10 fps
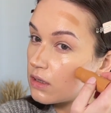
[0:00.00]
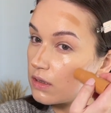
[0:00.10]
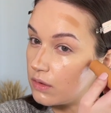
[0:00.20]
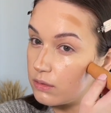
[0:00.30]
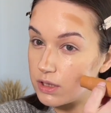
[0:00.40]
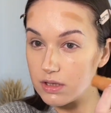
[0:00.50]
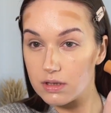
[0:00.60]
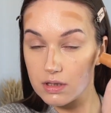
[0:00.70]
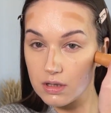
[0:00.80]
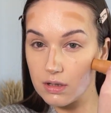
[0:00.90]
which
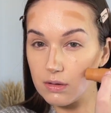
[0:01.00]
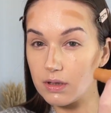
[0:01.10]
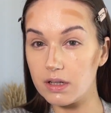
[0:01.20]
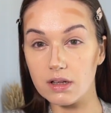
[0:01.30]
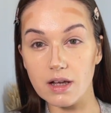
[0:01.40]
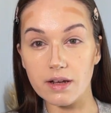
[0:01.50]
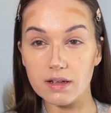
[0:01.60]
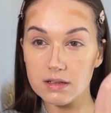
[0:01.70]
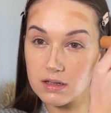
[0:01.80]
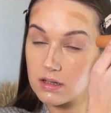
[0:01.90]
is quite
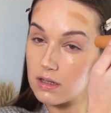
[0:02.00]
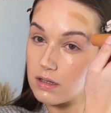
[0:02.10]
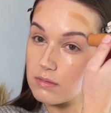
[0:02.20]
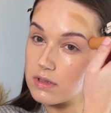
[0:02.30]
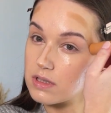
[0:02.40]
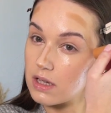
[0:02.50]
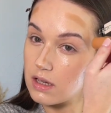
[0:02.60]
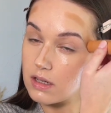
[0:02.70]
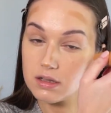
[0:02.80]
light, I would say.